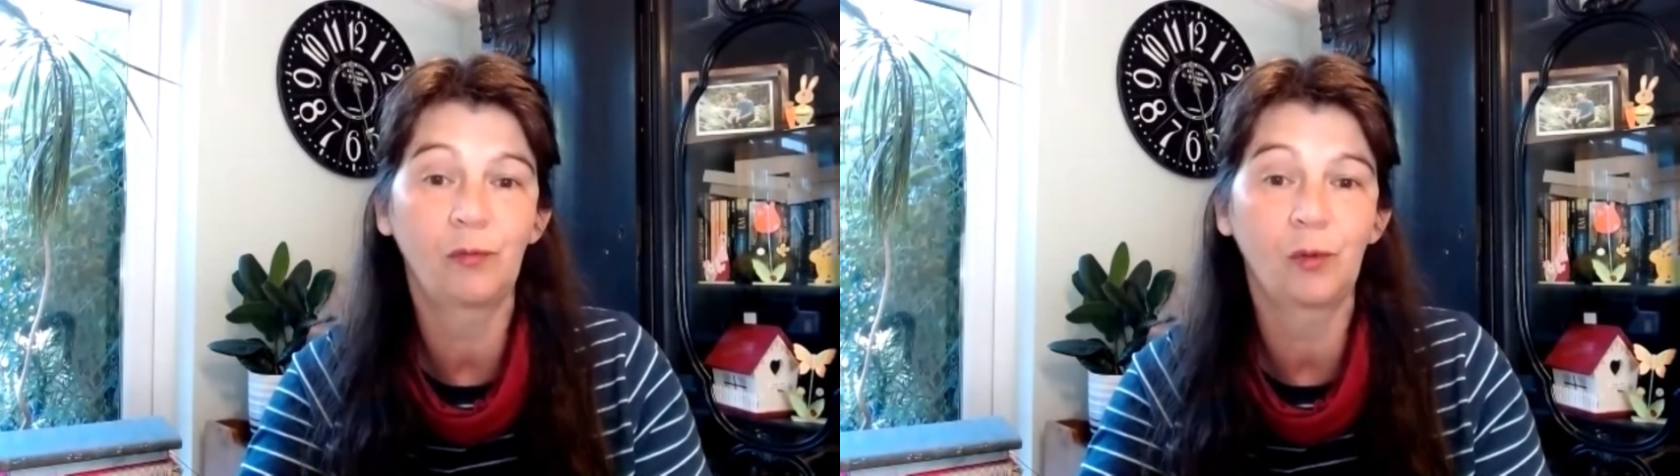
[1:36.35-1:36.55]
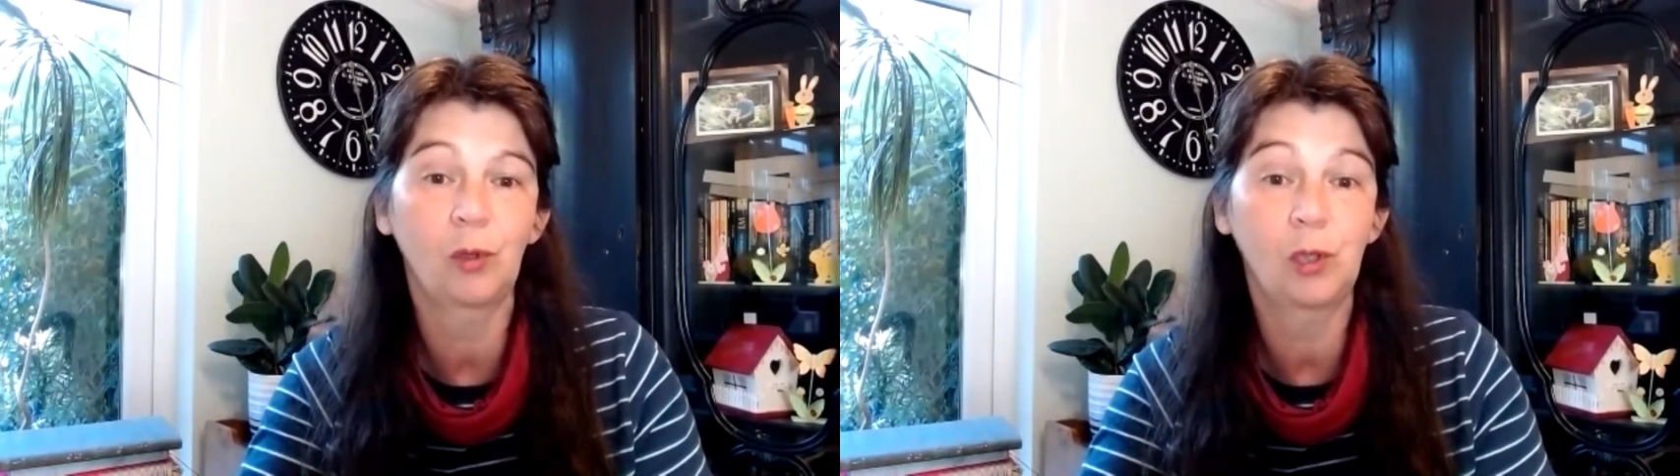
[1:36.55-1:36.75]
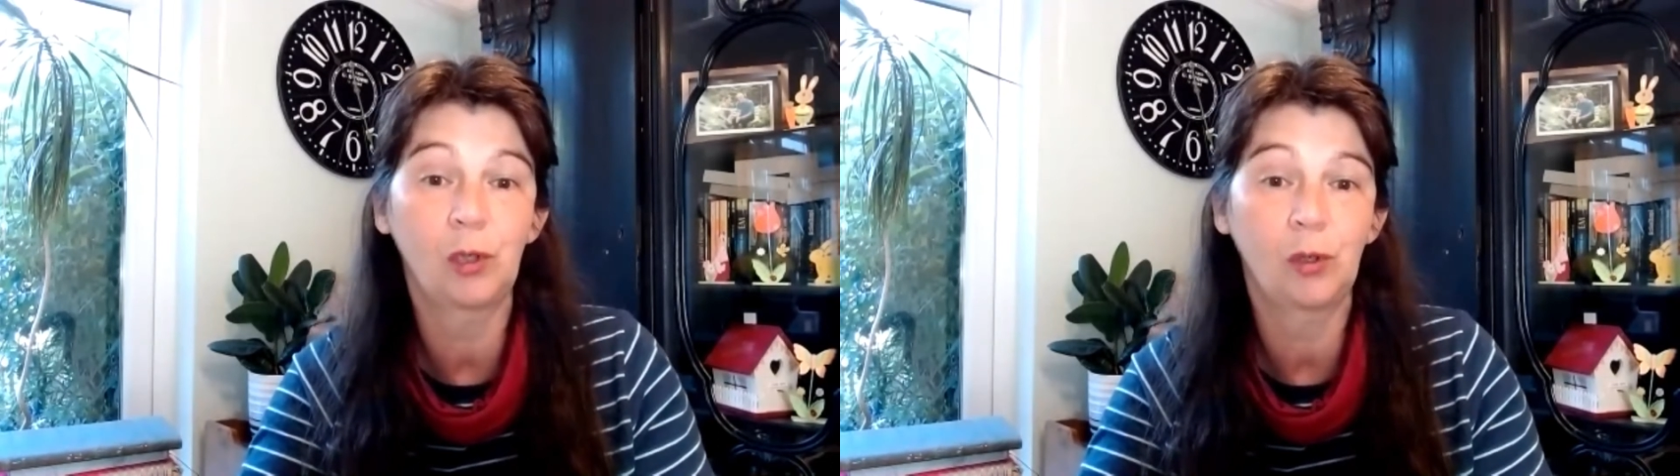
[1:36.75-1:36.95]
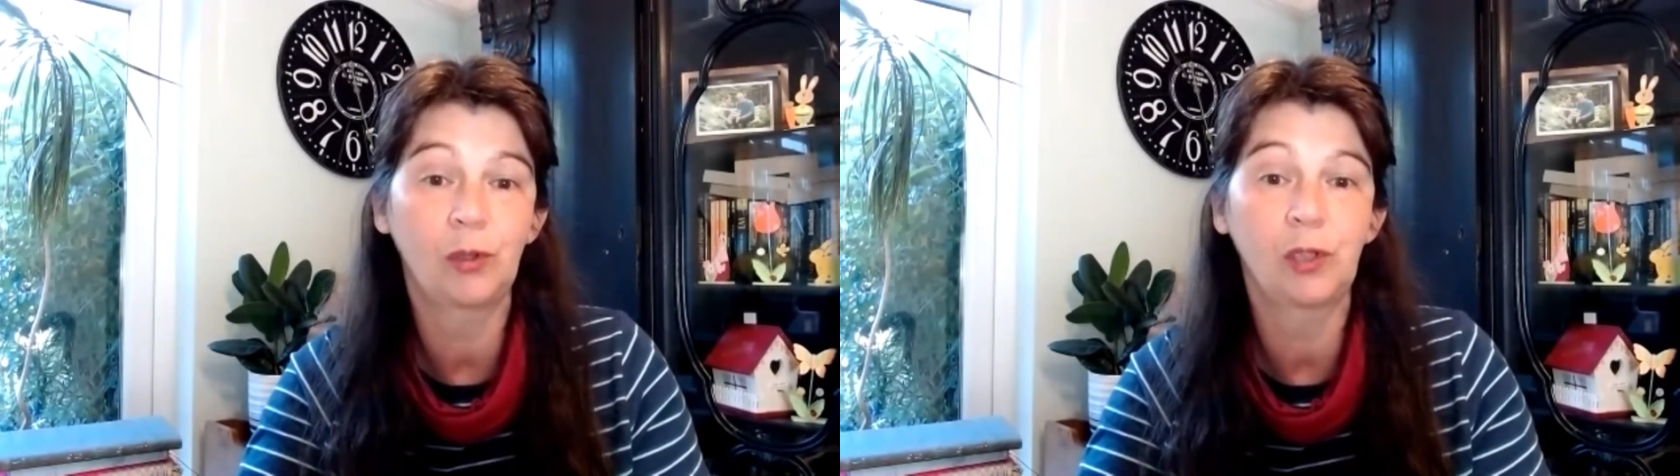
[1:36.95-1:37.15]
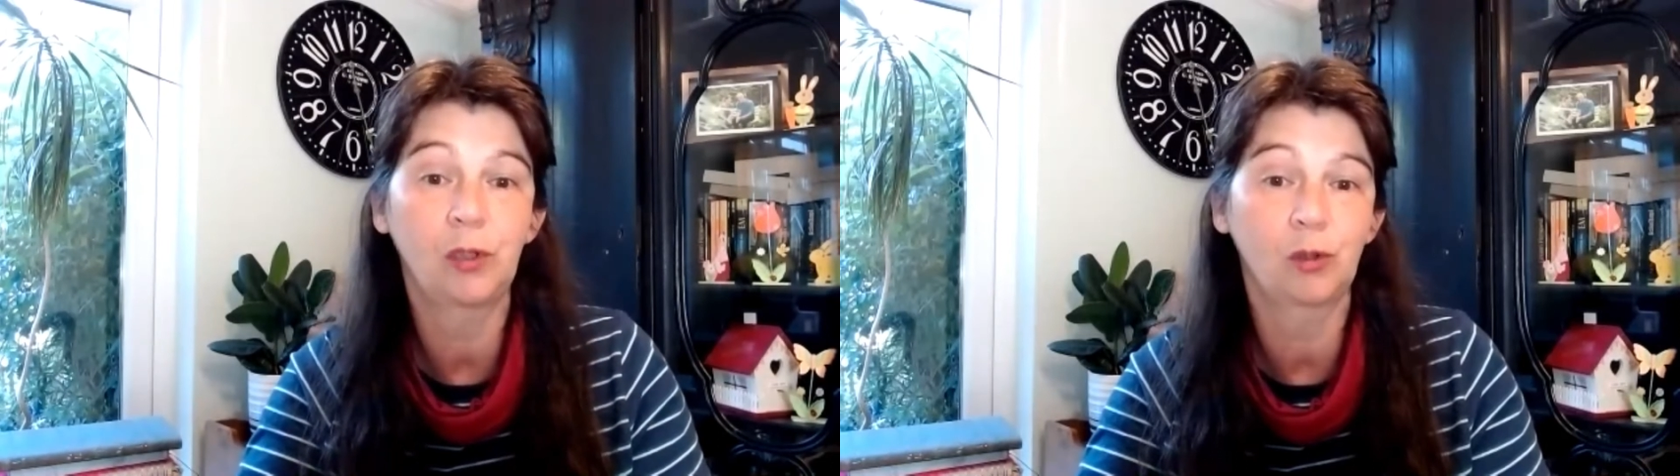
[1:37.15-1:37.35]
for
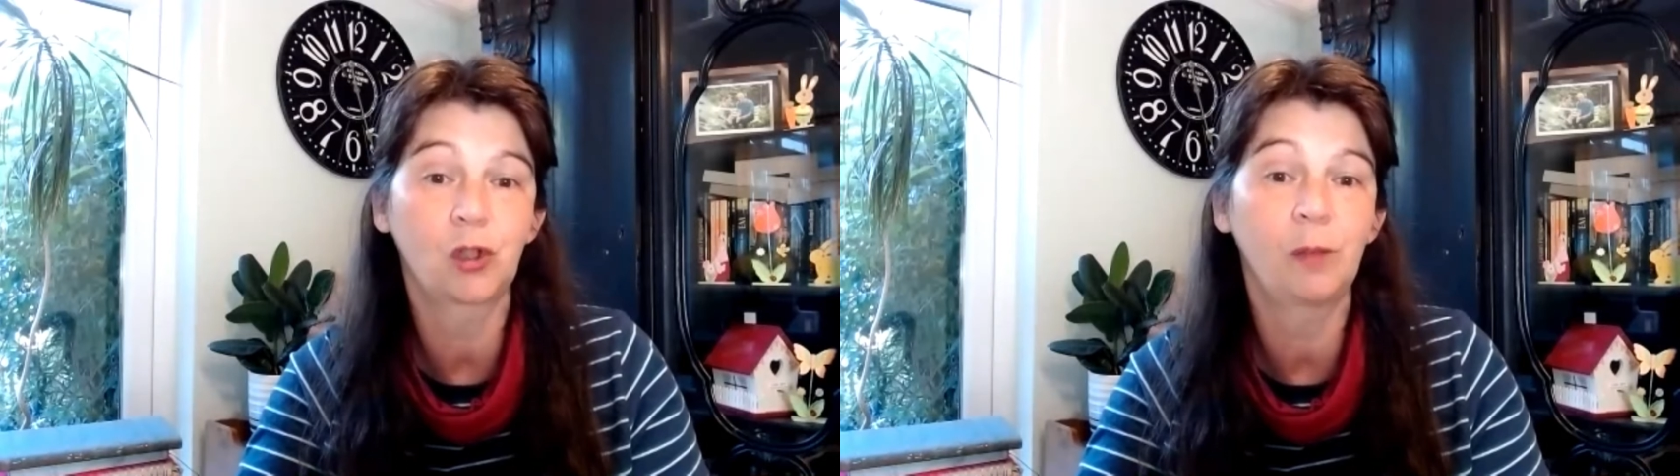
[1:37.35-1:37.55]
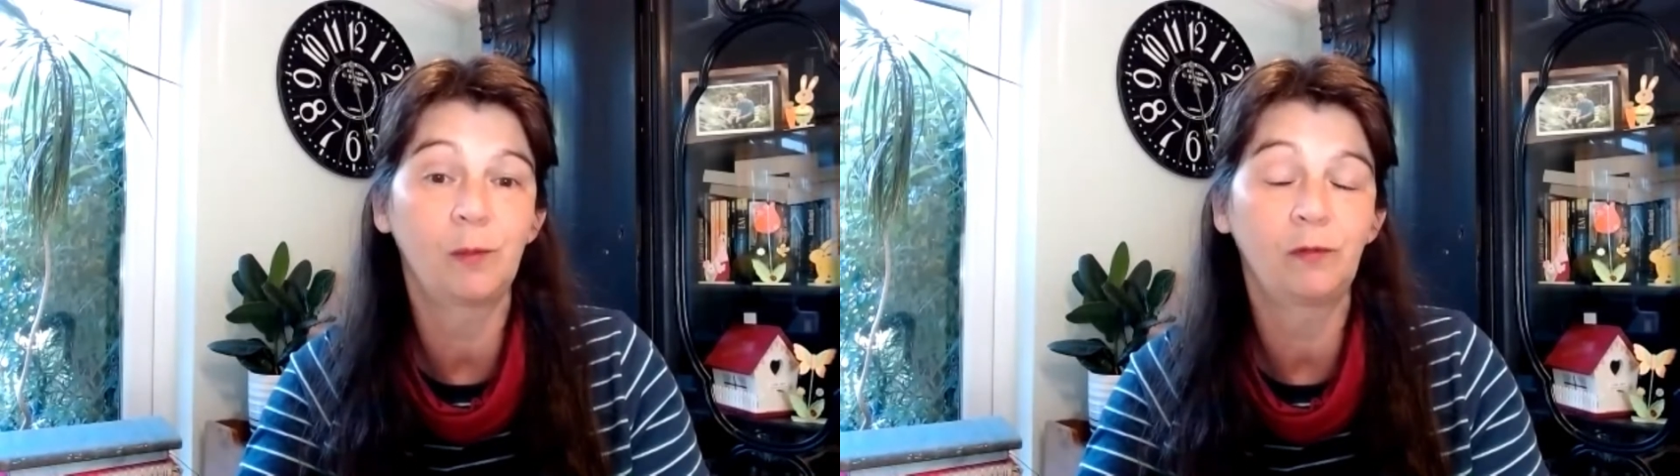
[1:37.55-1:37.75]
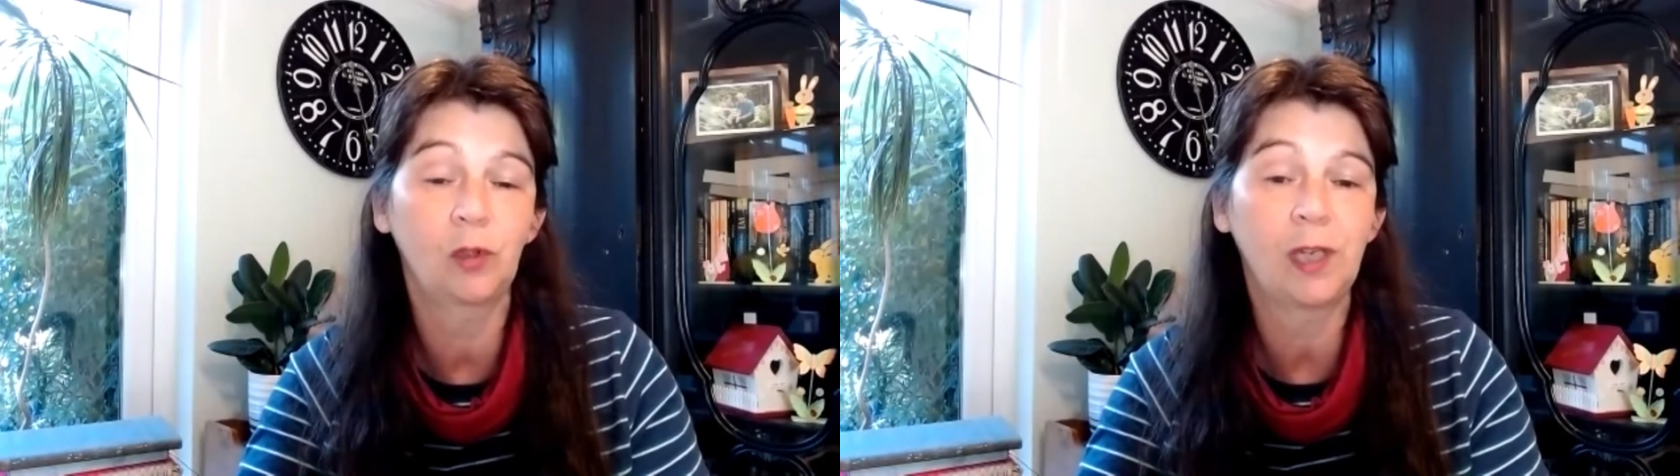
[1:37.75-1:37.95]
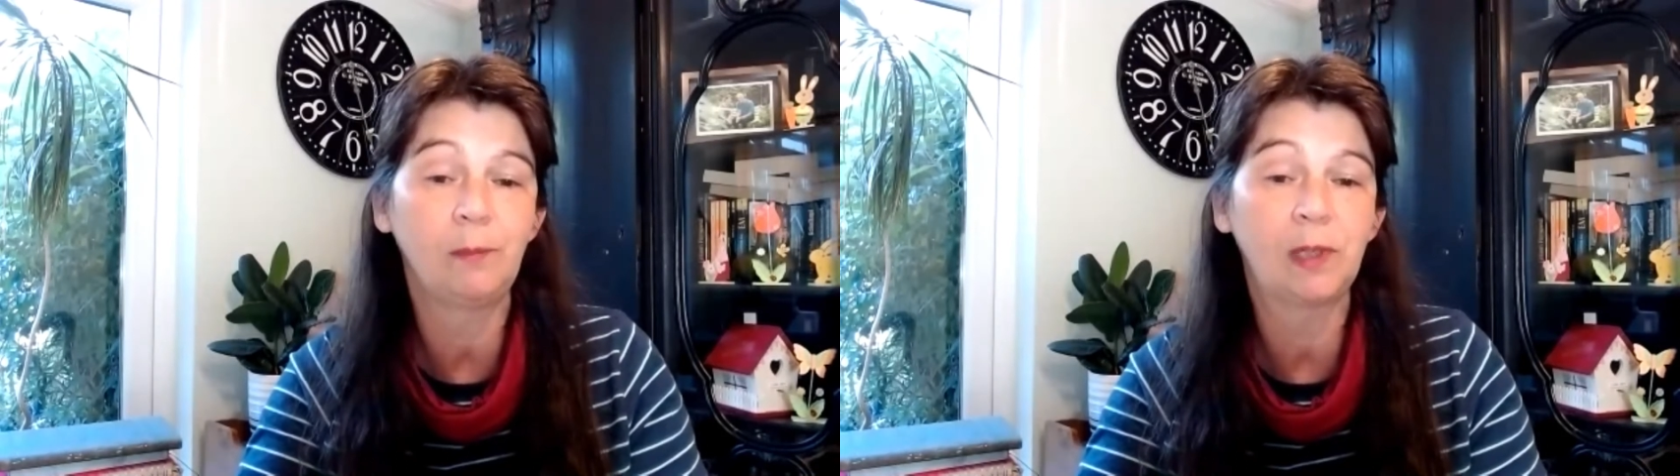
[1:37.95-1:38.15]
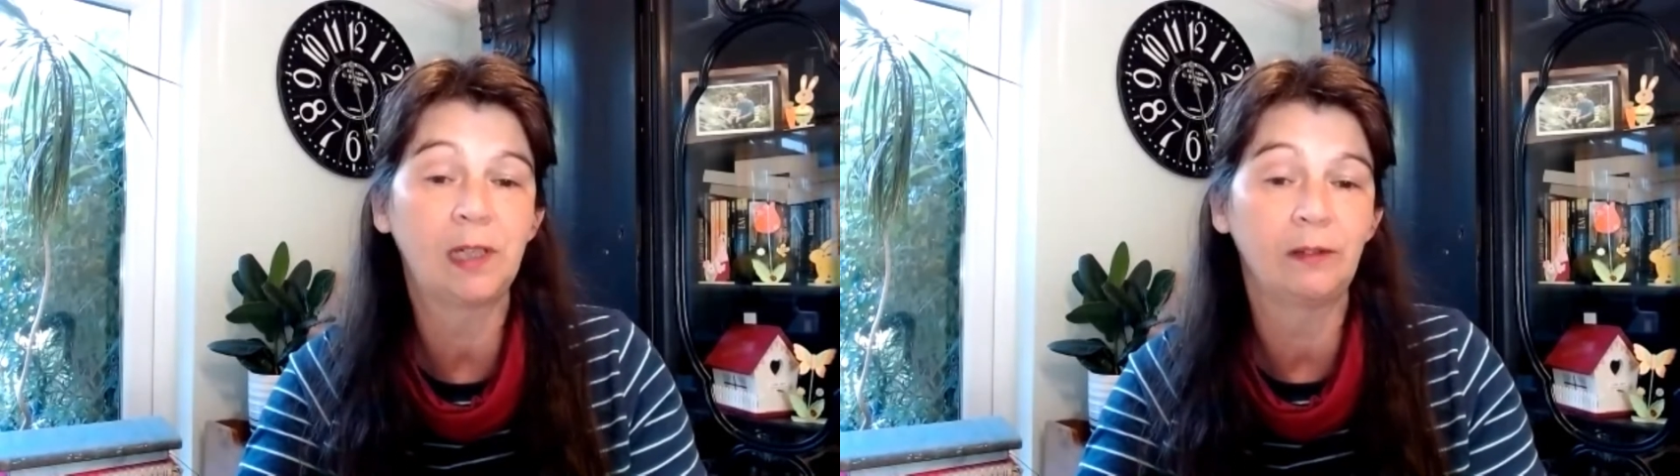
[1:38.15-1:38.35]
learning your German
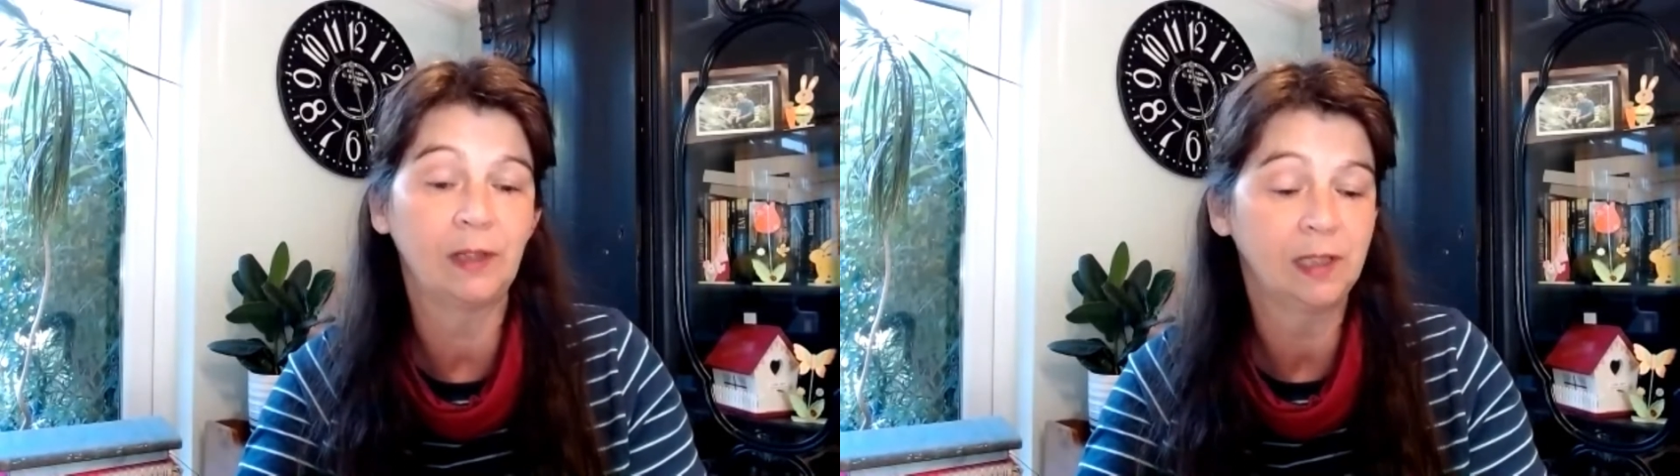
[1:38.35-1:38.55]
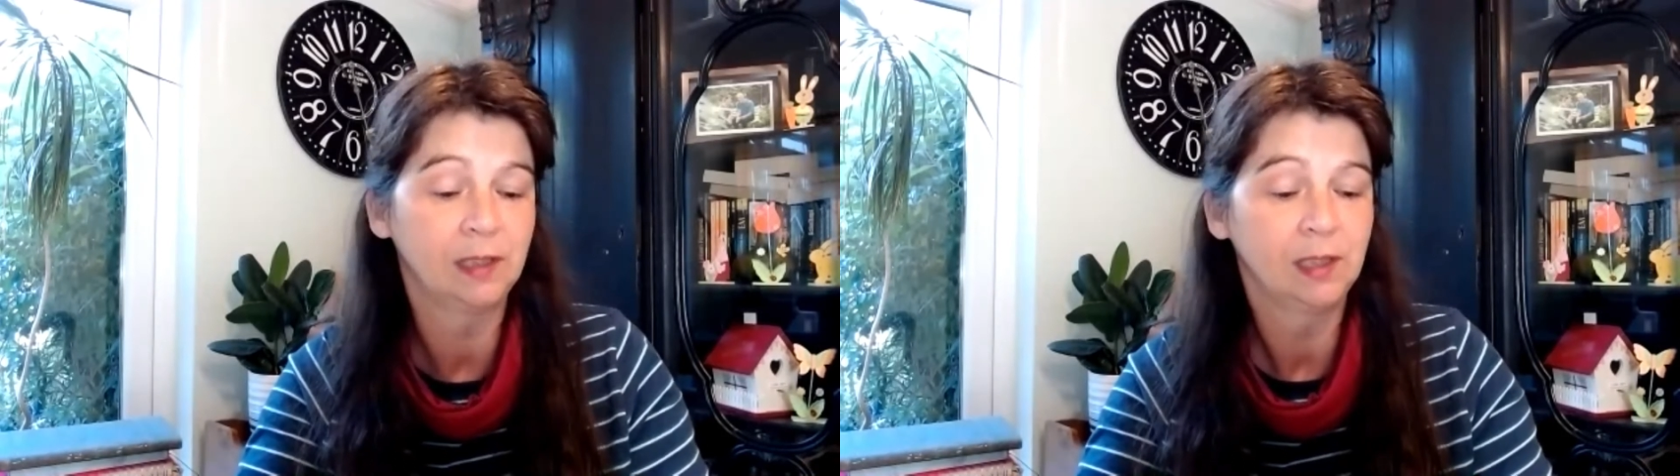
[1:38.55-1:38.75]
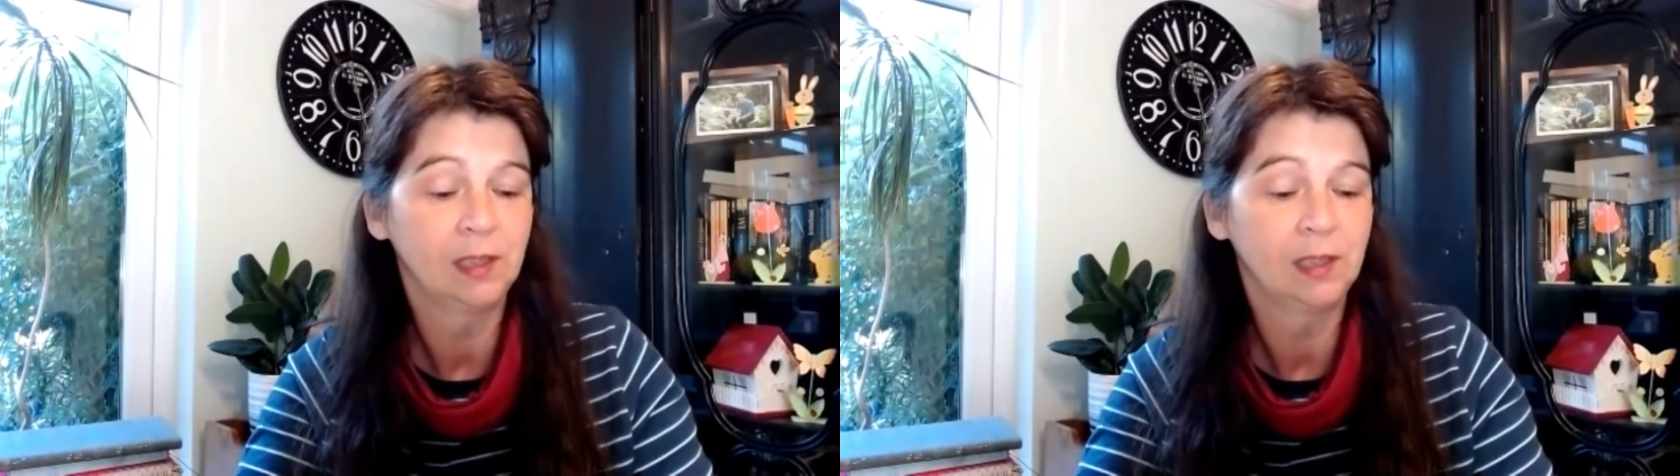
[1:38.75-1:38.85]
vocabulary.